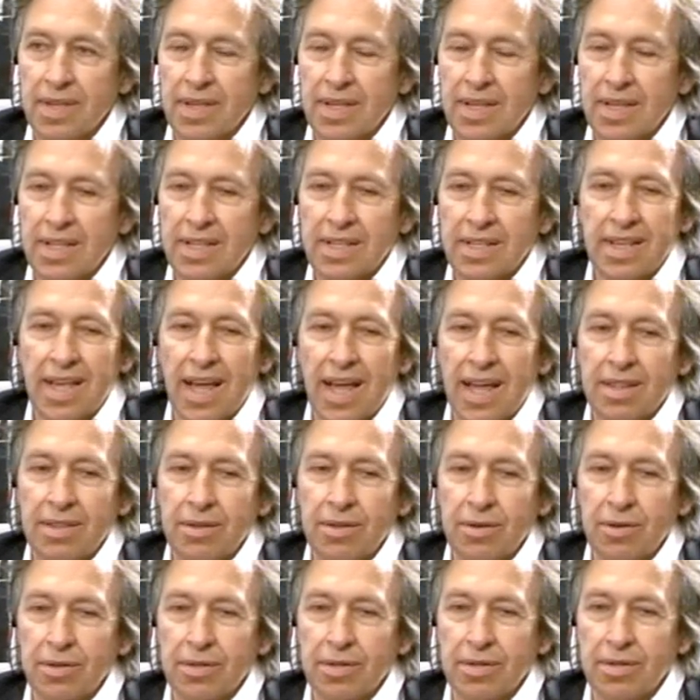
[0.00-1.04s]
It
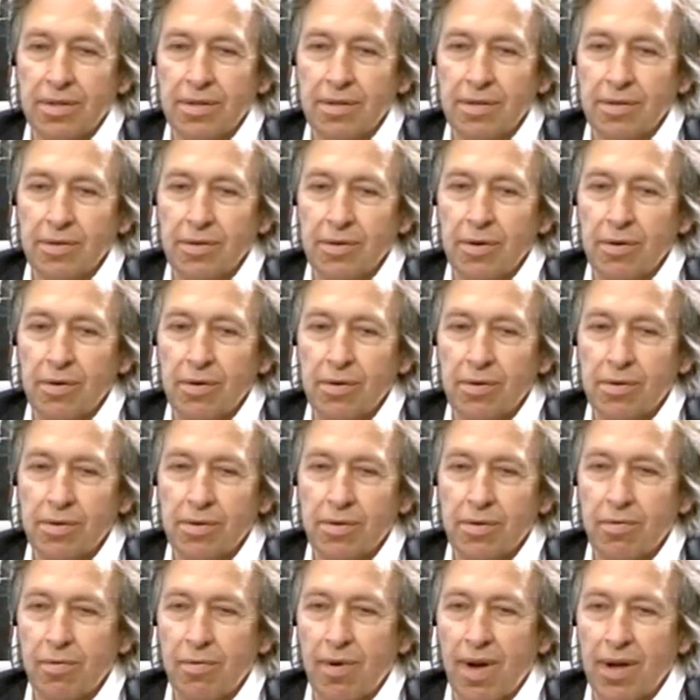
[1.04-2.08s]
cannot go
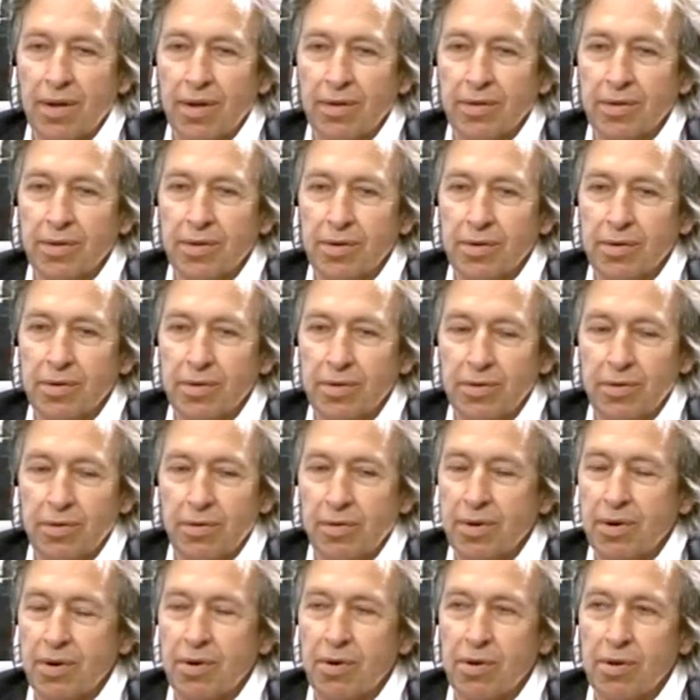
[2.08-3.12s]
around
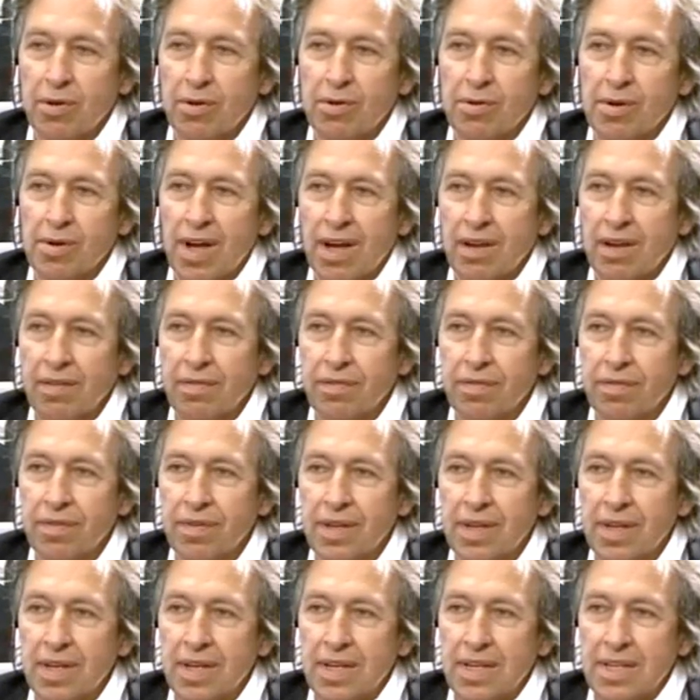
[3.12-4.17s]
during all your life.
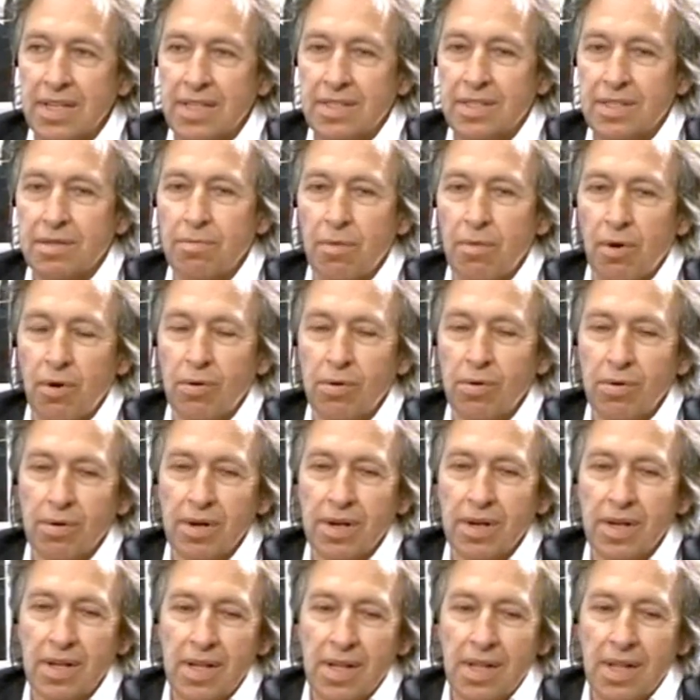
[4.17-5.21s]
It's small
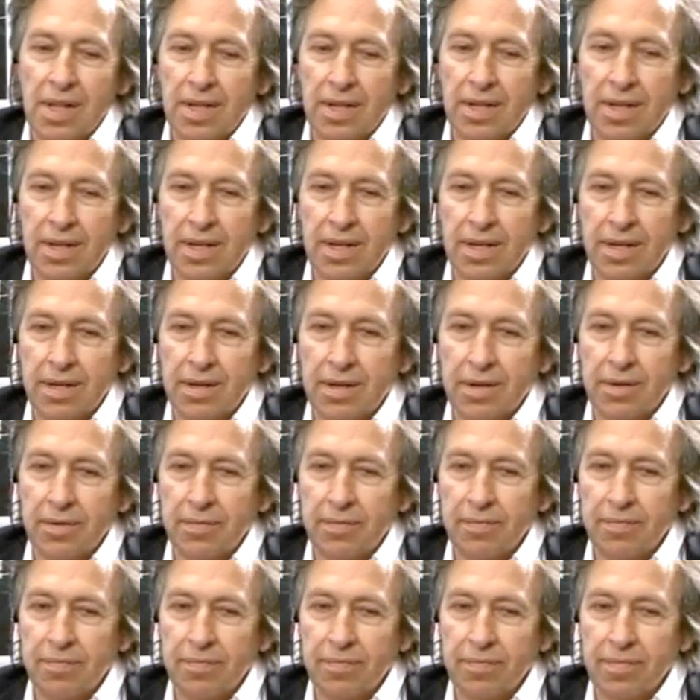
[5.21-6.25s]

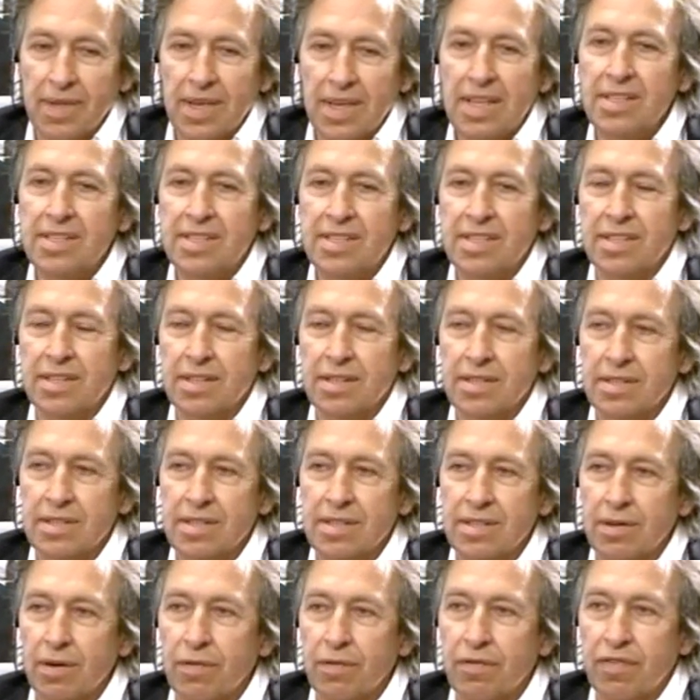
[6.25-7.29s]
instance
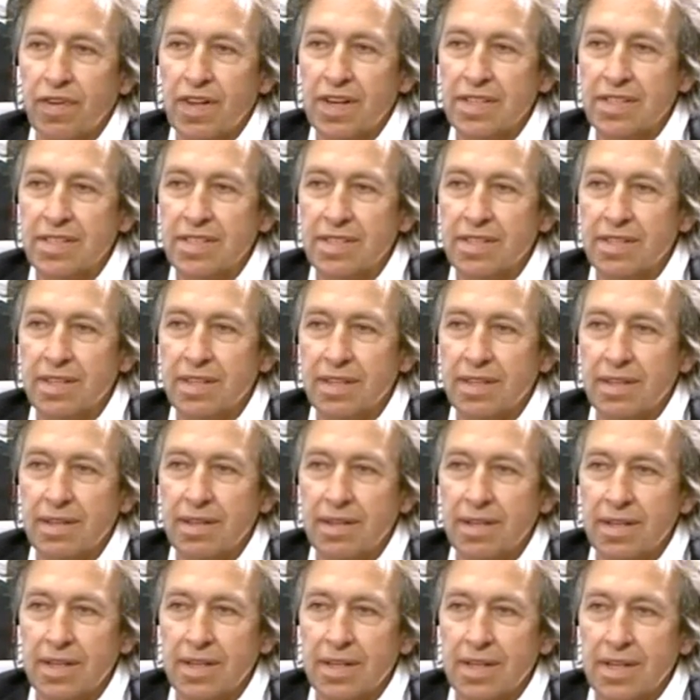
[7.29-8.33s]
of felicity,
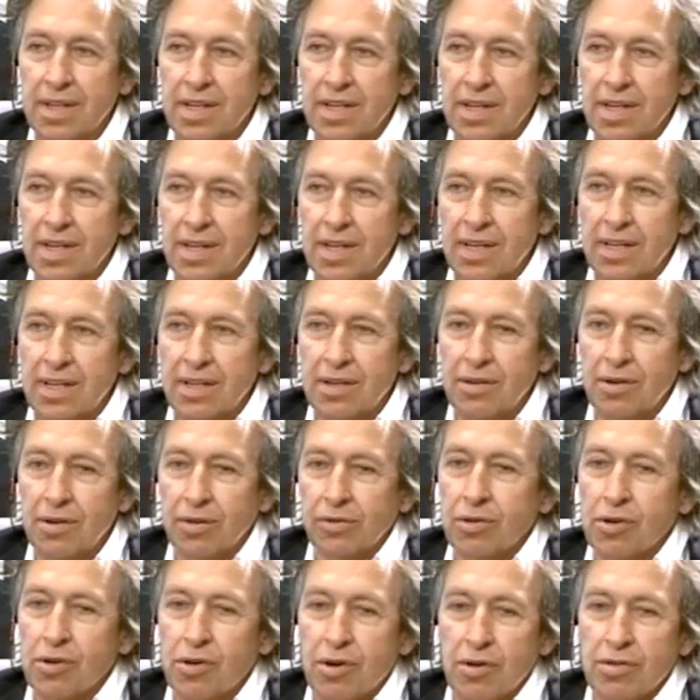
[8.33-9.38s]
not
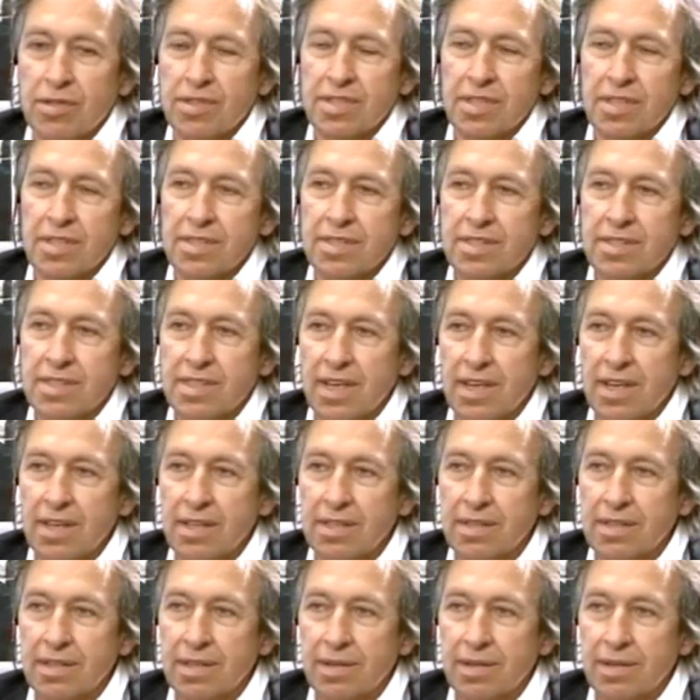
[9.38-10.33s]
a constant state.